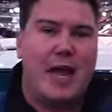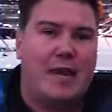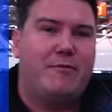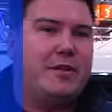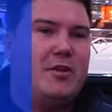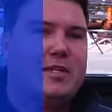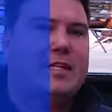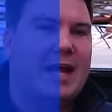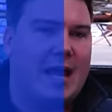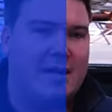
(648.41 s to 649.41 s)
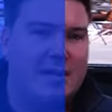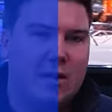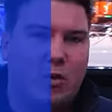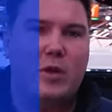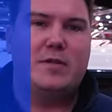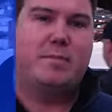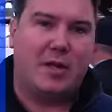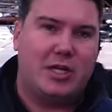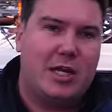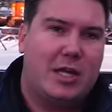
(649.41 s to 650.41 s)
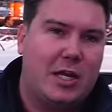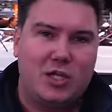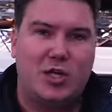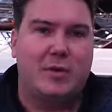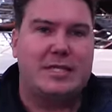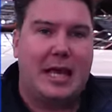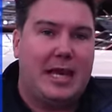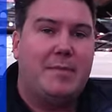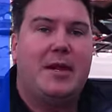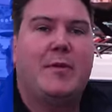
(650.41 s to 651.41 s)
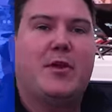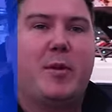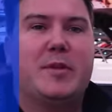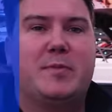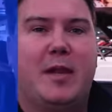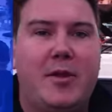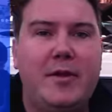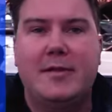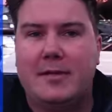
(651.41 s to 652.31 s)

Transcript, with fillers: And if we do this again, which budget should we set? Let me know in the comments below.